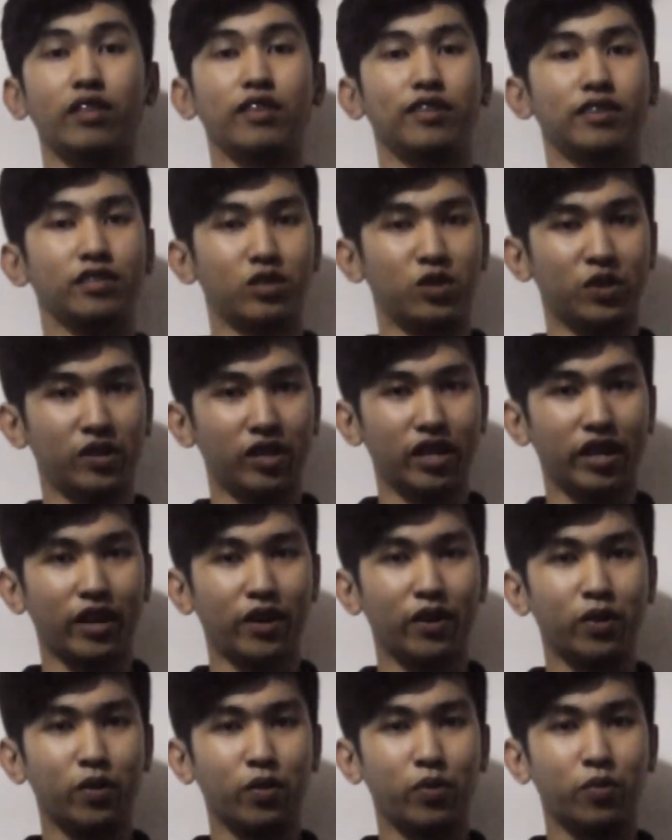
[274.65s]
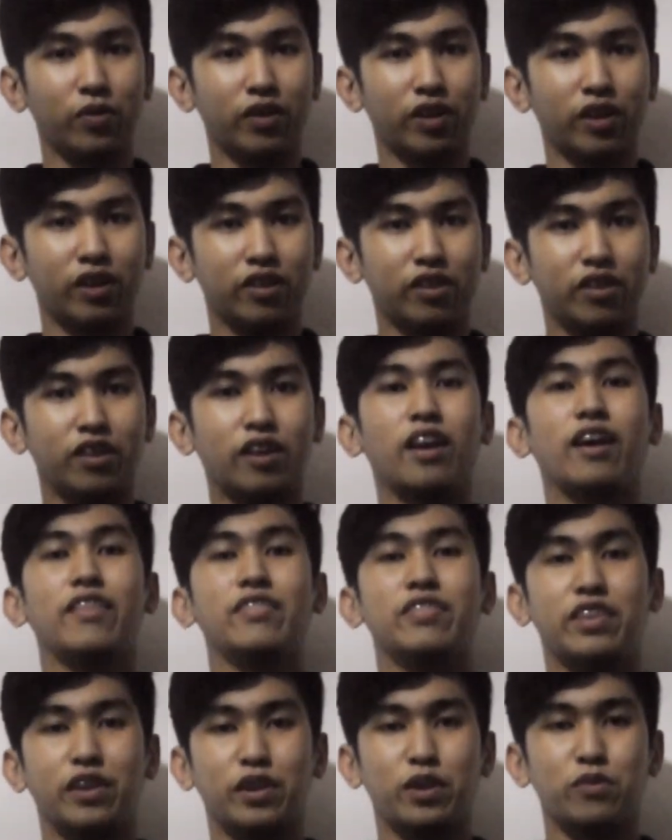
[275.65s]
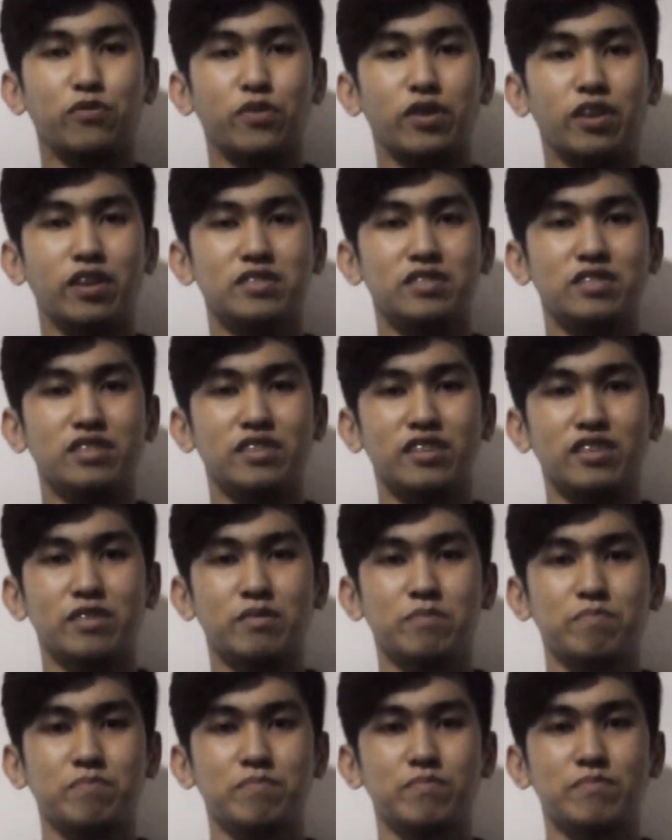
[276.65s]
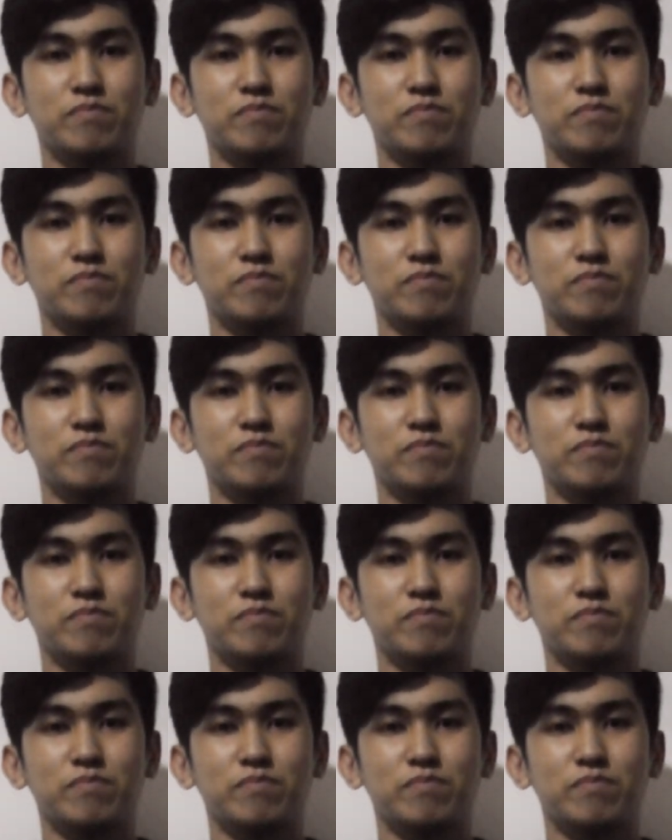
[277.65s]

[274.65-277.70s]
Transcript: This is Junel Aaron Akuya, and thank you for listening.